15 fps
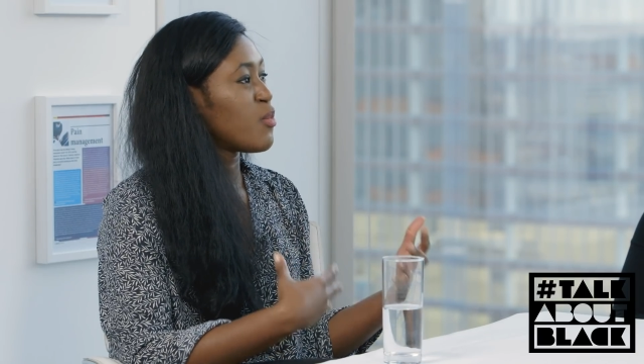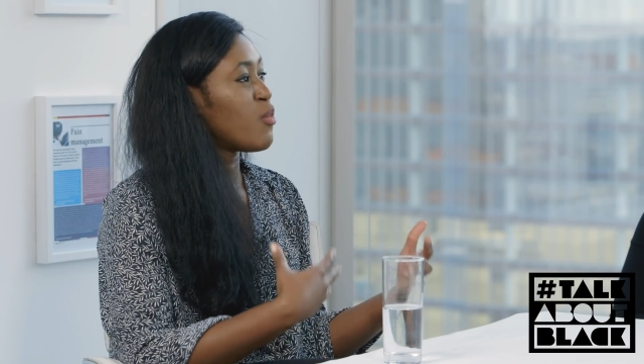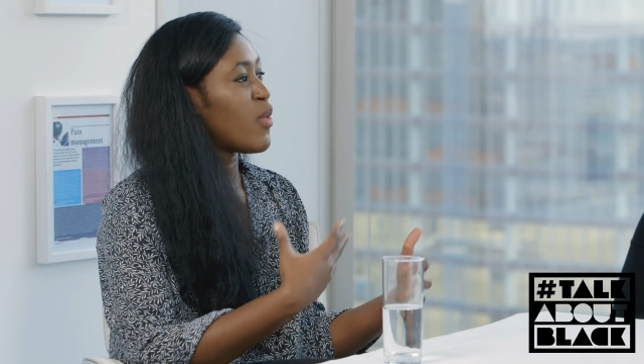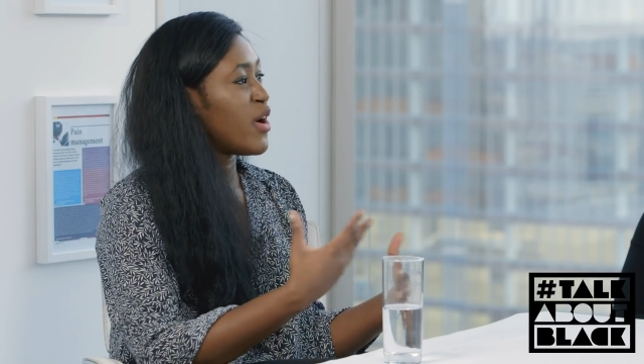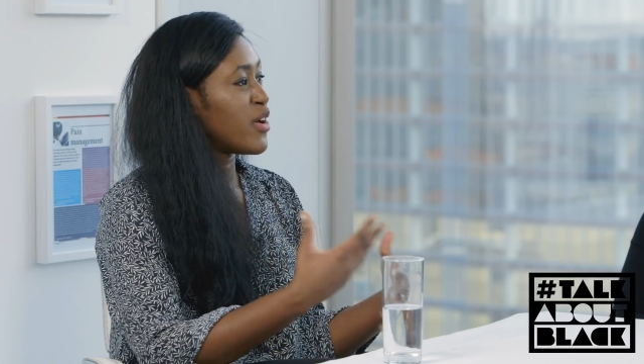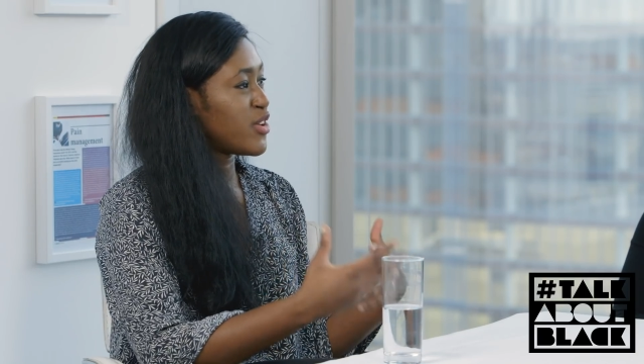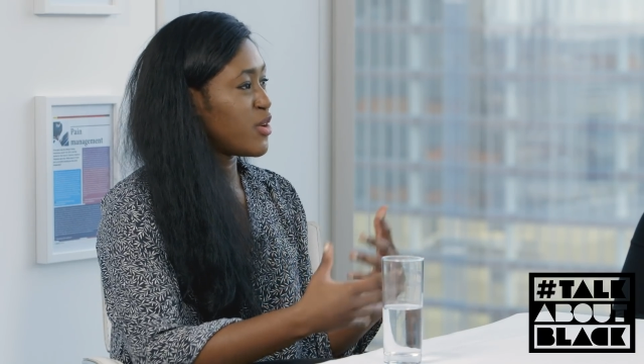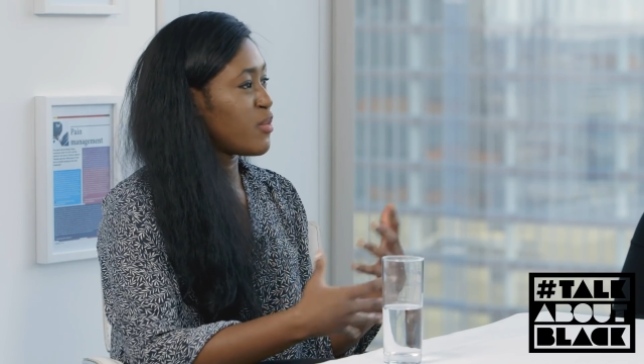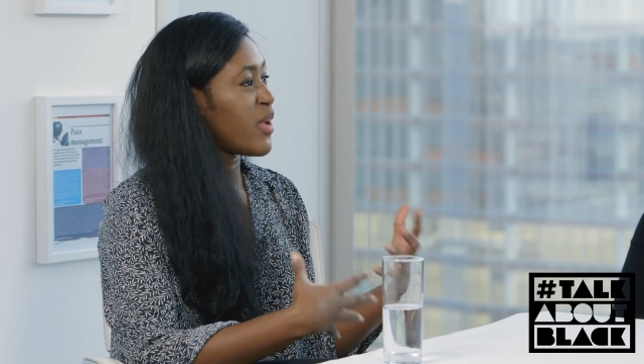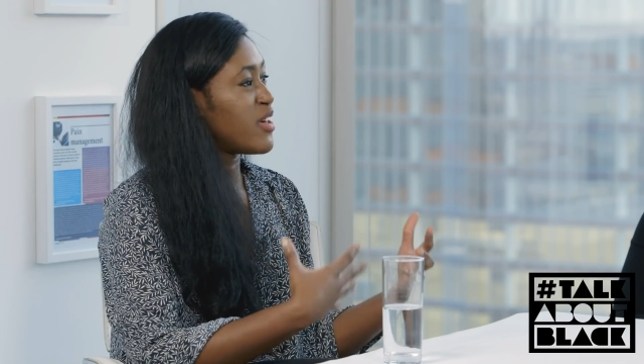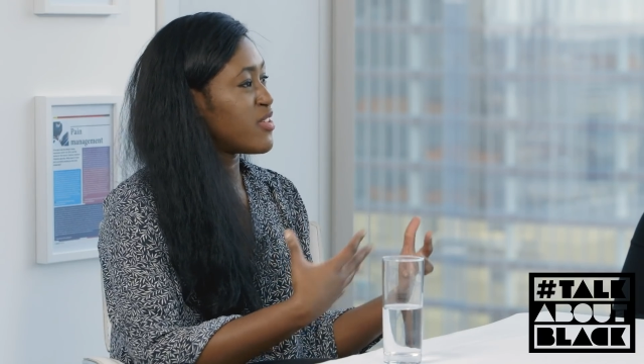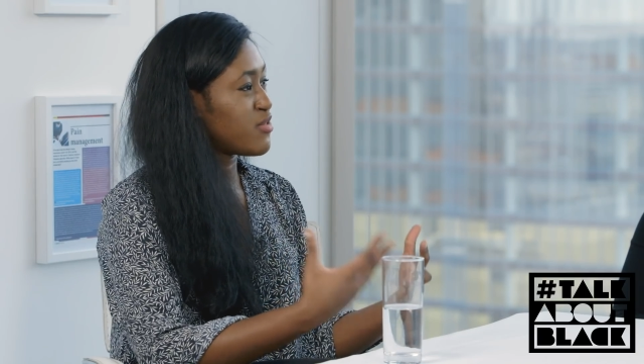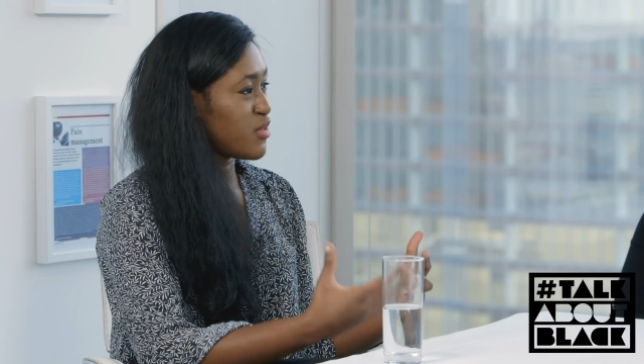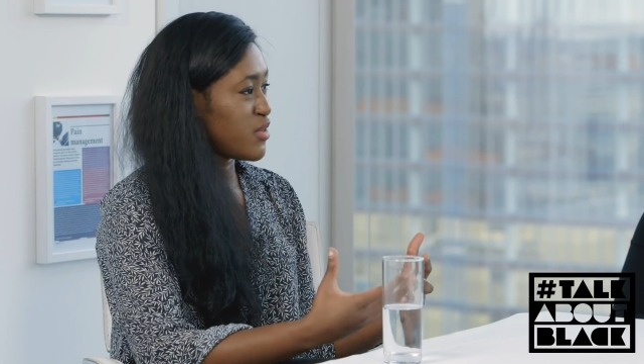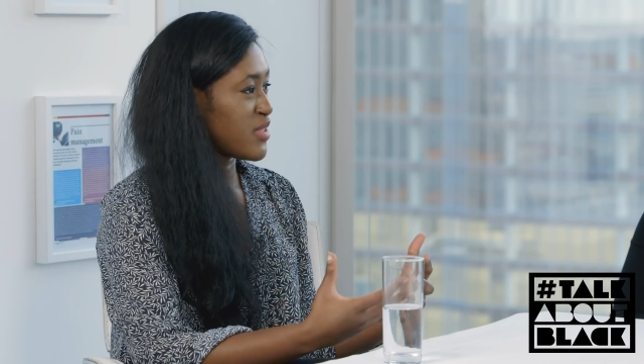work your
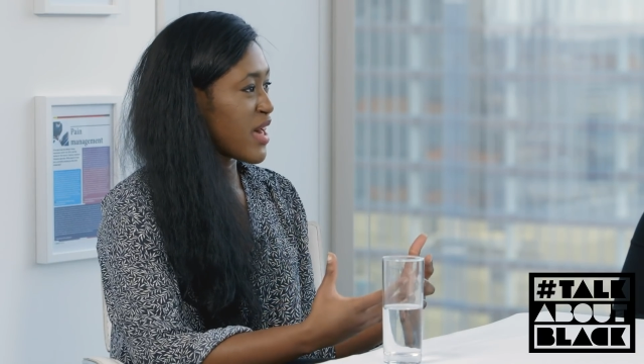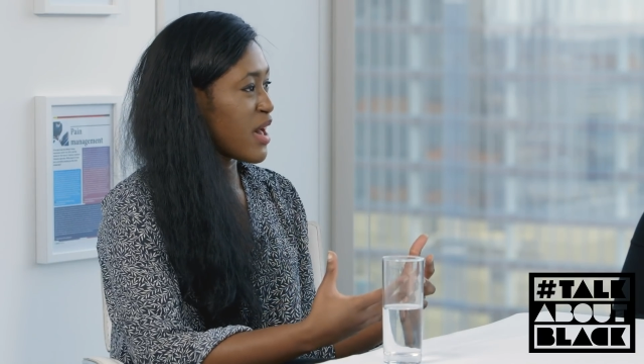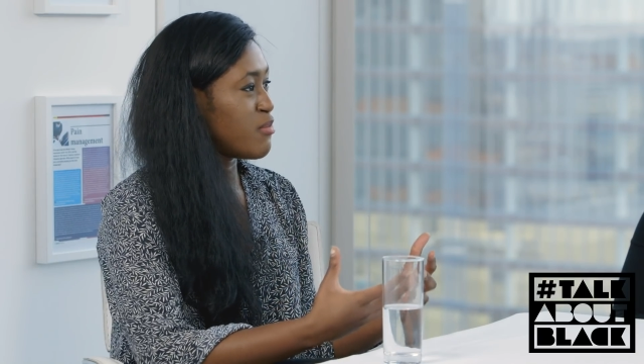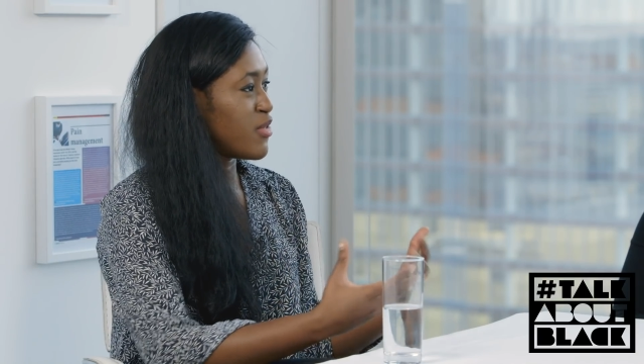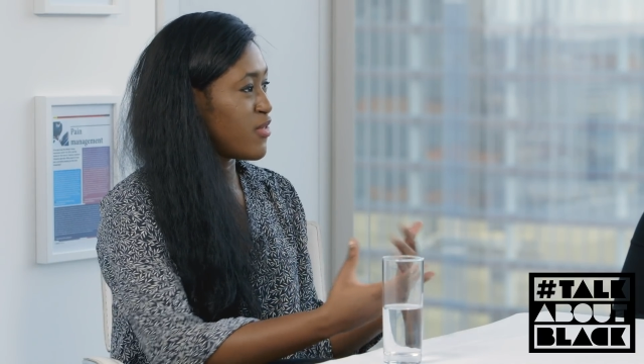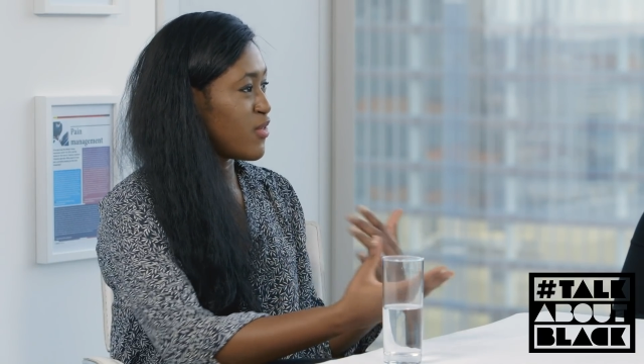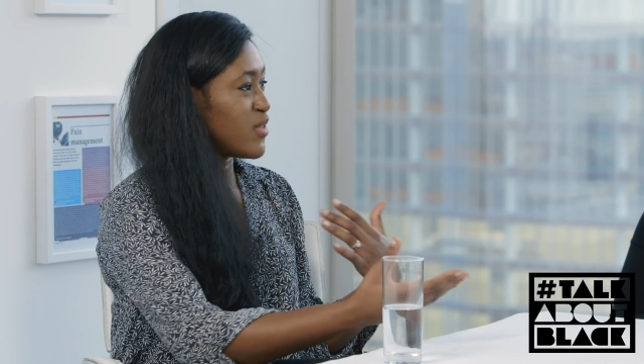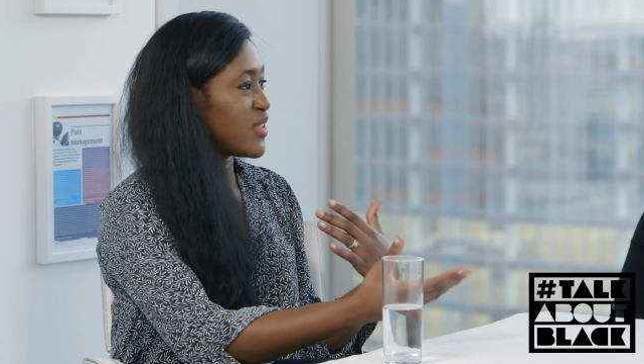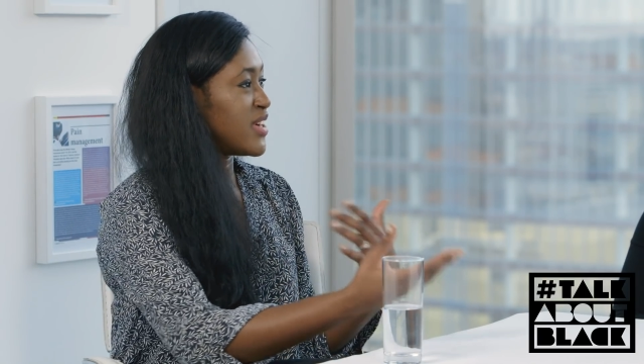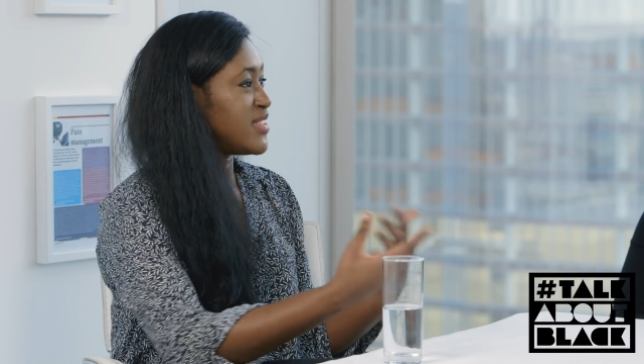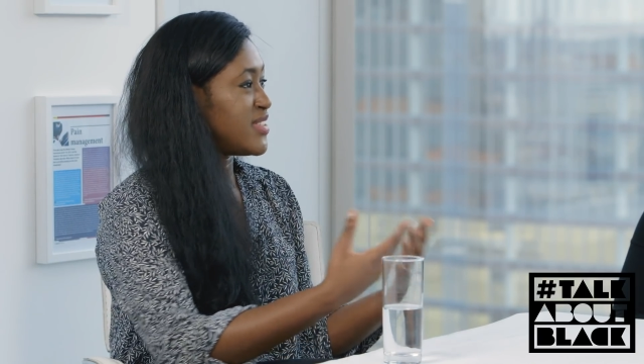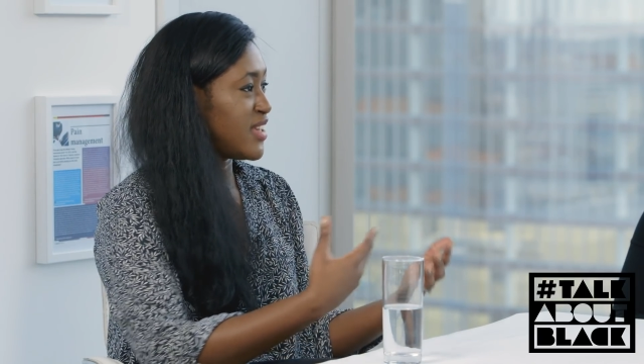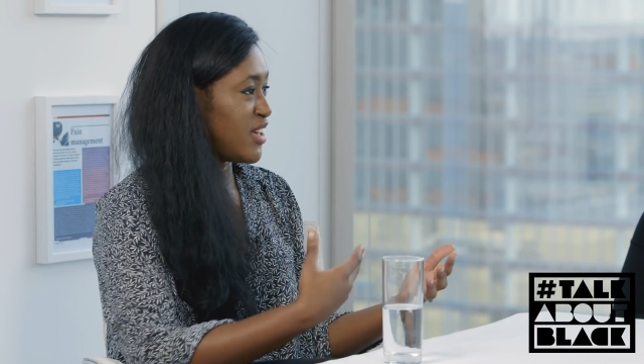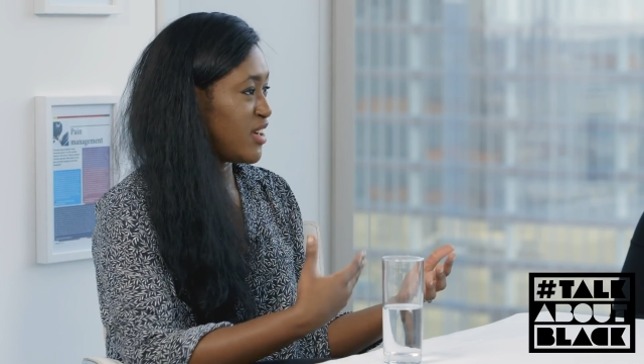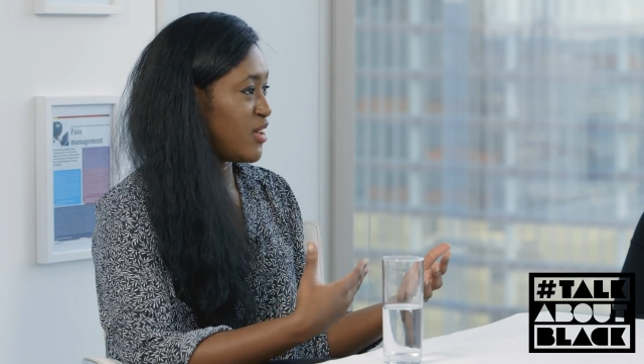way through that before they
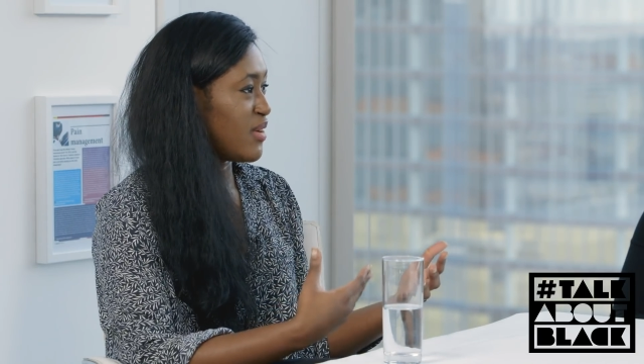see